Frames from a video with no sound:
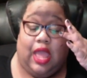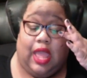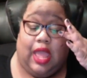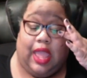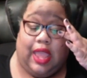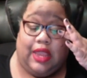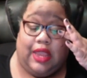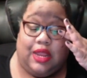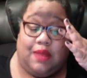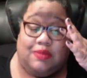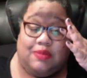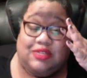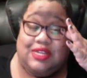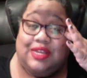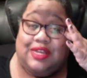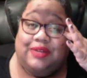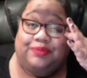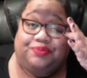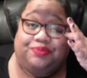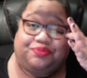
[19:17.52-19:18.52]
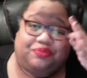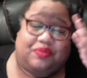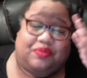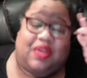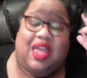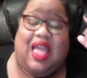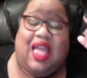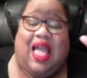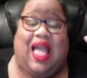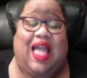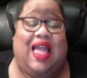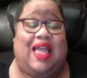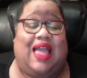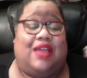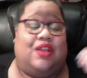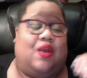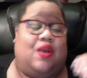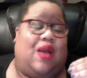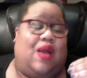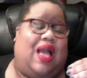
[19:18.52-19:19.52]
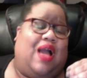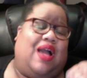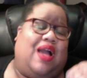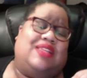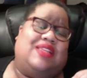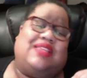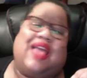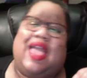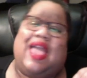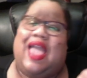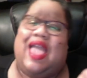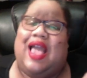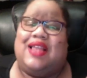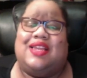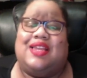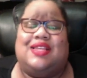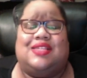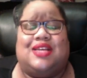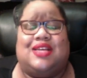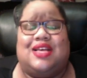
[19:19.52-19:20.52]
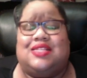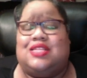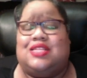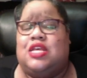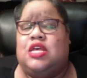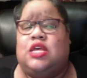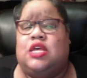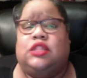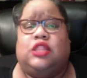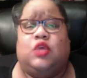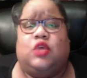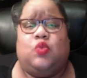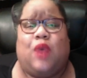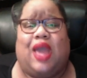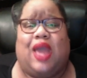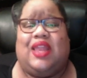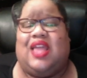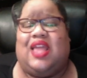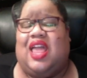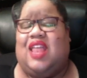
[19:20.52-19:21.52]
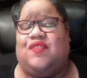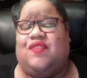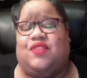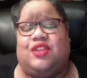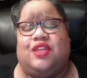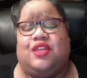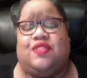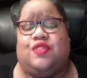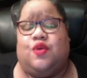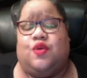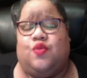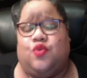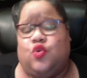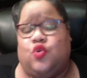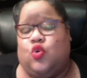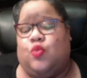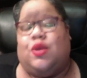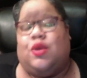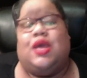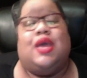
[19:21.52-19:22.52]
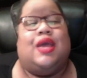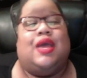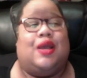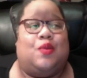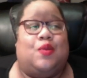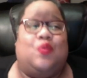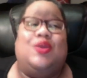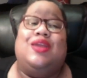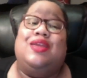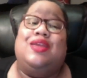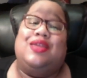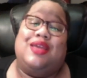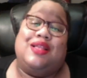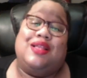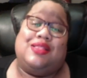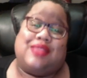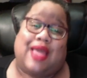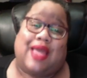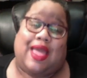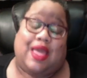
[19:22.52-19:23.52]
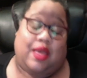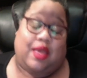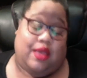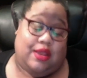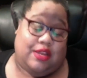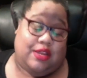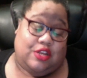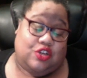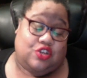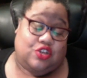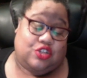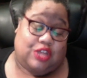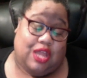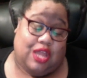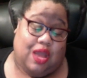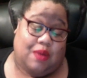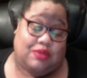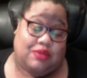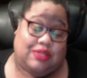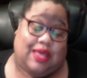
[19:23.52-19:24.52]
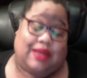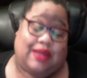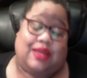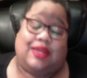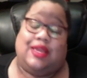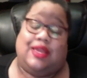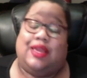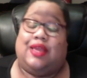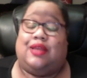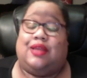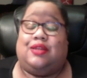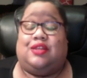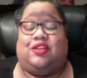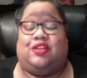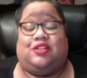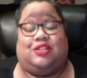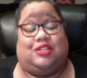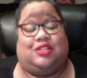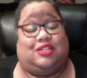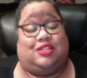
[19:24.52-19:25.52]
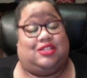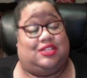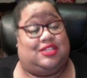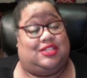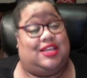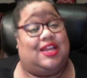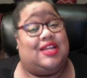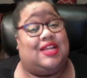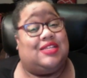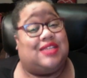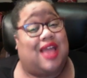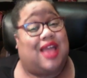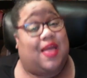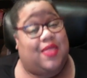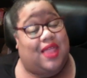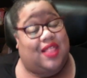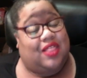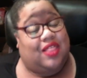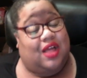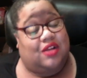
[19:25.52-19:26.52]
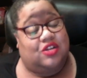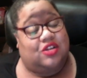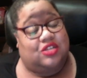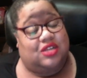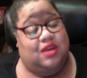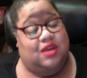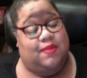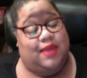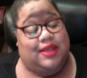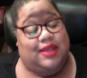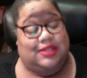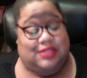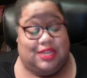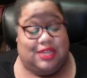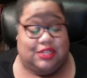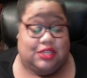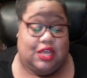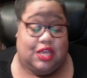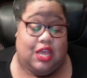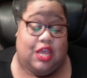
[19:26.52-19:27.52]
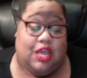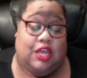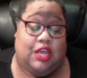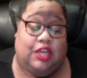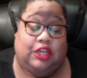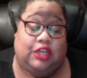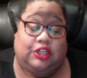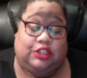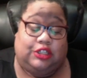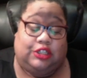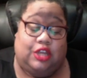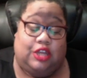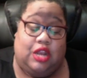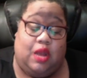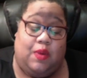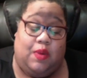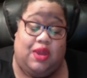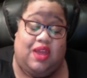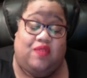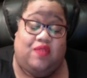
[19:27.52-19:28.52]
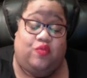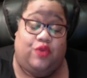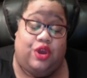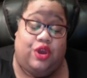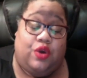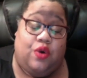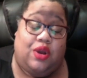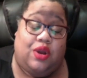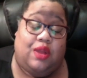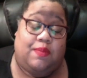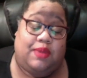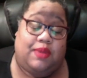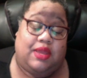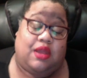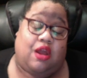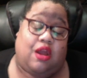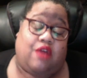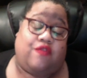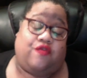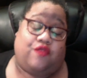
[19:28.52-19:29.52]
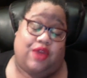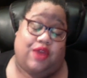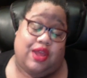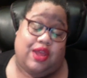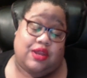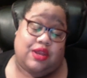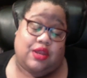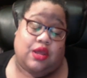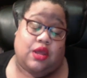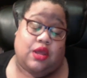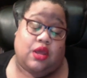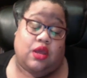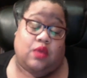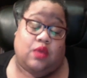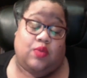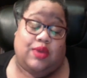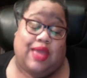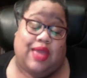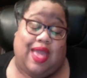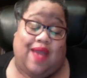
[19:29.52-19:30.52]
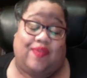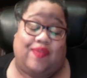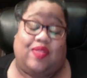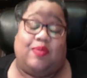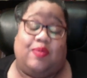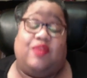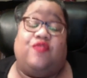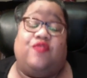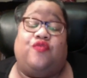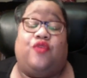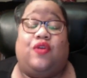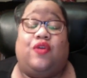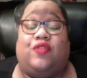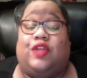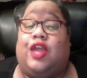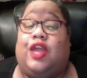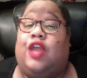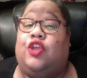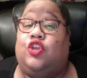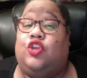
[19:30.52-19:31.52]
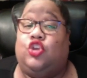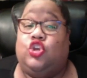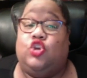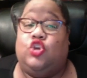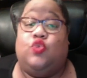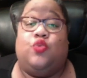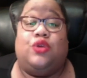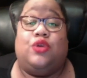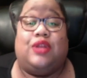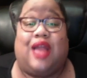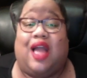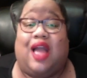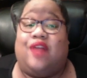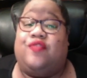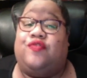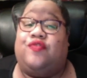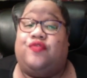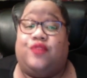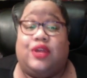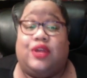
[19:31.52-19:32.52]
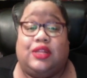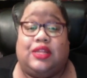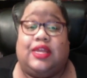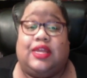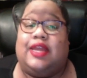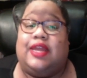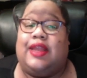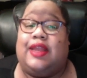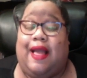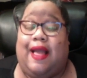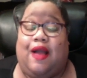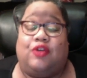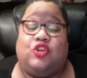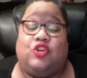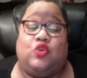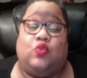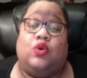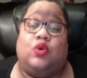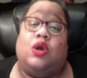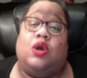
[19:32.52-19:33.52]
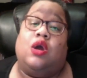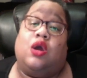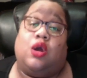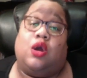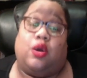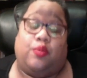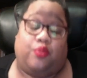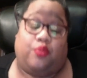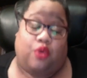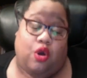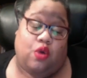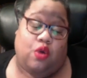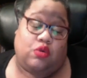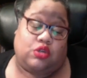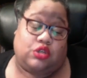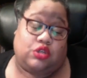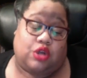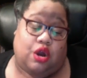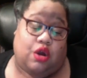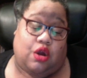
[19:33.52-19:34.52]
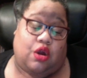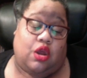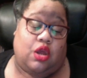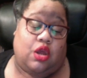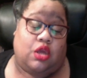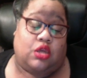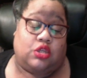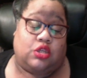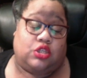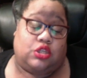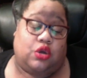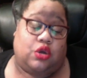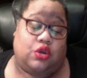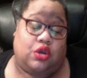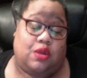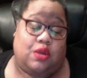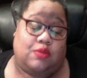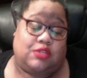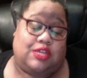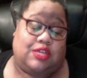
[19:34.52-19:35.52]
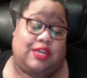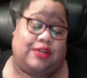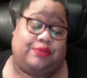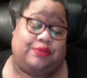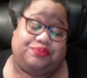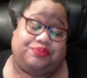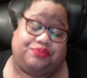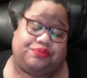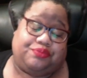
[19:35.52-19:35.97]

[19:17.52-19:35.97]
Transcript: And you know what I'm saying. I, you know, I just had to discuss the white elephant in the room. We get that. And Gizelle was like, again, that's, just the second time that I thought Gizelle made sense. She said, you know, if we're going to be her friend, we have to be friendly. And you were not friendly in how you approached her. So, you know what I'm saying?